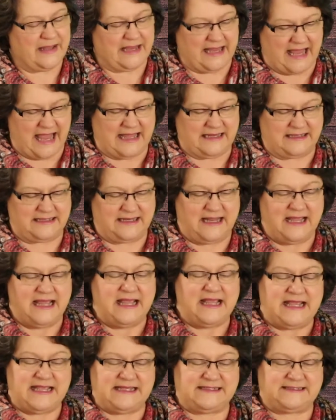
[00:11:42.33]
again,"
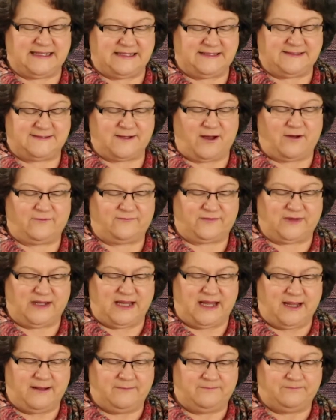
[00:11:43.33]
he said
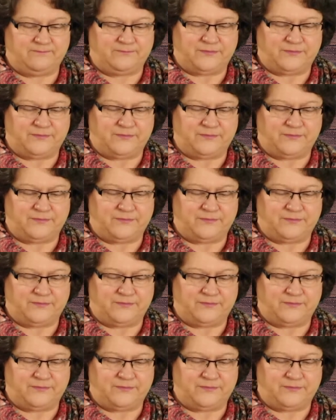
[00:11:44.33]
softly.